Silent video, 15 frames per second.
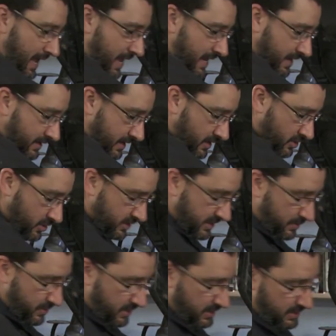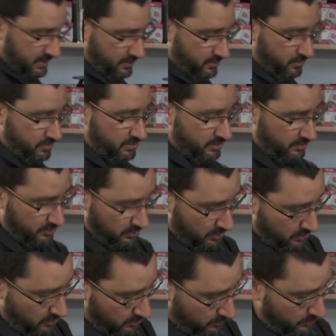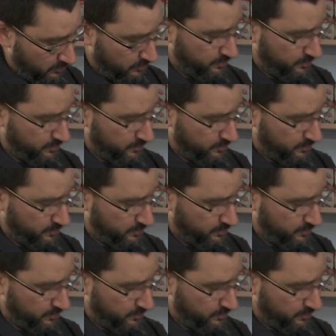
outside. At the back of the